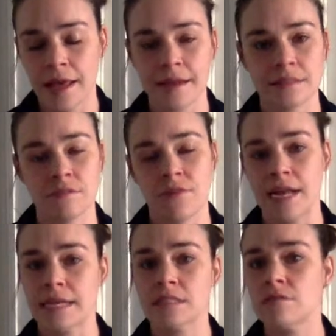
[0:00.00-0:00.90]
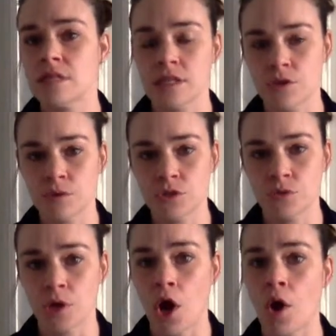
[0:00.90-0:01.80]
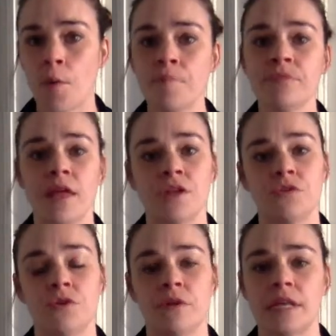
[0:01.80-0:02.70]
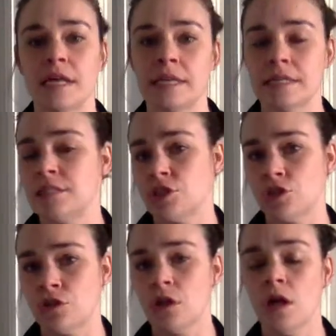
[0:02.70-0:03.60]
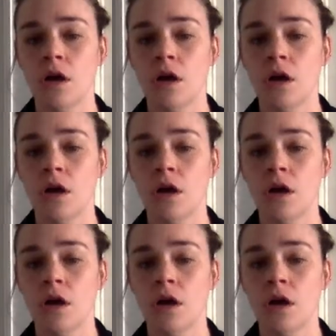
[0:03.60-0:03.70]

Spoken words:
and it's a fun activity that you can do at home and you don't need any additional